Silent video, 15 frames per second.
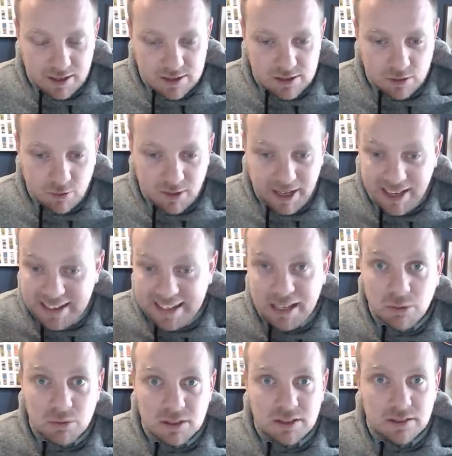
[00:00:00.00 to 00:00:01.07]
So what
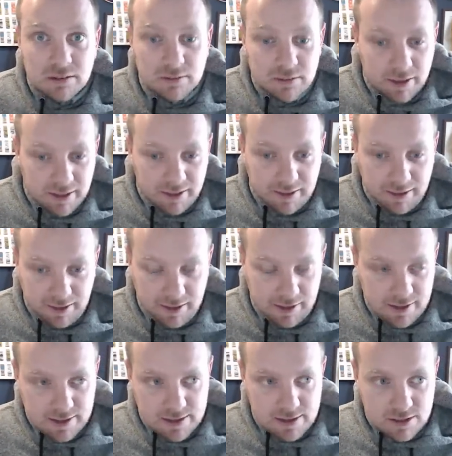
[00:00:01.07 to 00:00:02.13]
Inky will do
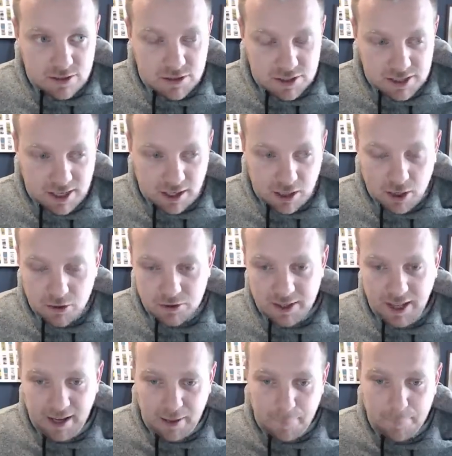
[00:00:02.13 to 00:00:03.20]
is you just like code
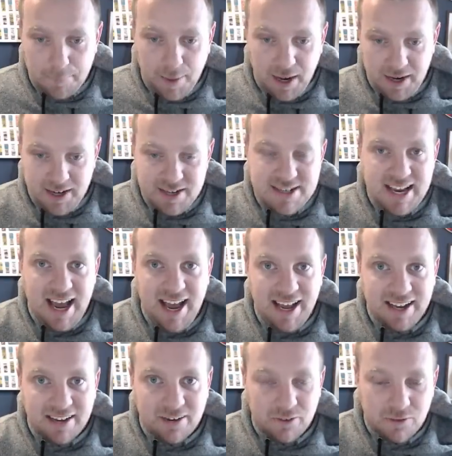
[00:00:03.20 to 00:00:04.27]
like button
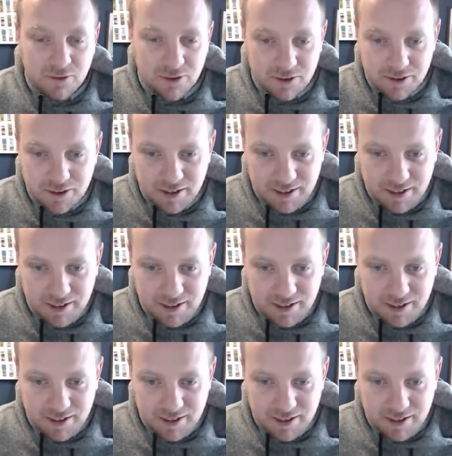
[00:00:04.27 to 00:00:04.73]
tag or